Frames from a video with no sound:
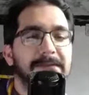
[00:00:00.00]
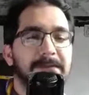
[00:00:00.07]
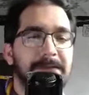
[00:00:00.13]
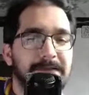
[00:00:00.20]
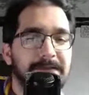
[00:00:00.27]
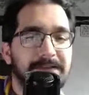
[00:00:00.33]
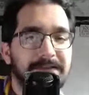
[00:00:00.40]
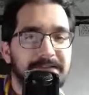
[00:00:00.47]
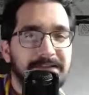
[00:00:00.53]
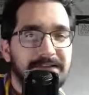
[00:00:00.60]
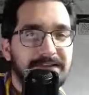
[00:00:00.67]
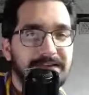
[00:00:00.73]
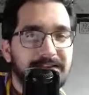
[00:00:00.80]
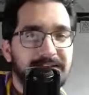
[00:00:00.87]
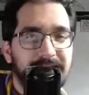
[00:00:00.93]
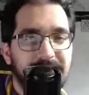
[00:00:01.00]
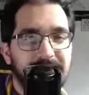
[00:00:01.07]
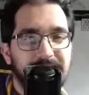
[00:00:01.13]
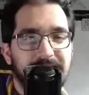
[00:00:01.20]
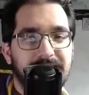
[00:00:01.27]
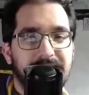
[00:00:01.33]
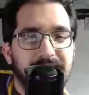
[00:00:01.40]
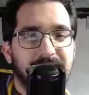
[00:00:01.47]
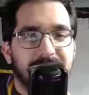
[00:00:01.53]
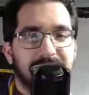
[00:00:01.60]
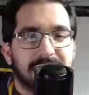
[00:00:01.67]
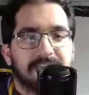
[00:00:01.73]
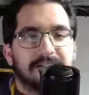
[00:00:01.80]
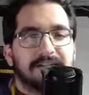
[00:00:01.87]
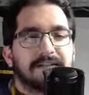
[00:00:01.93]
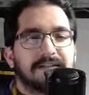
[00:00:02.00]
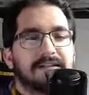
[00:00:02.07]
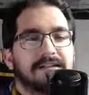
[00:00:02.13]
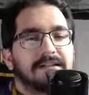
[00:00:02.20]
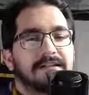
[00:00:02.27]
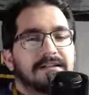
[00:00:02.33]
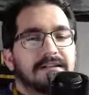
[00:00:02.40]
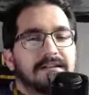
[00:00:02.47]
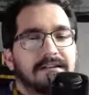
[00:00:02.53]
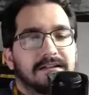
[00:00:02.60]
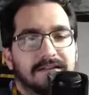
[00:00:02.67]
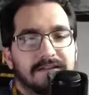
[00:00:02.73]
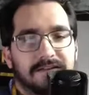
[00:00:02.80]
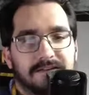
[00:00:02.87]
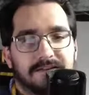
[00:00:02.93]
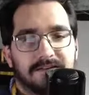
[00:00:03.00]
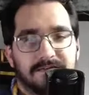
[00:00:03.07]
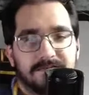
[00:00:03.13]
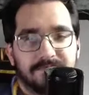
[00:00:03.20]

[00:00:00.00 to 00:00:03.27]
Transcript: It's just like, how do you not feel that there?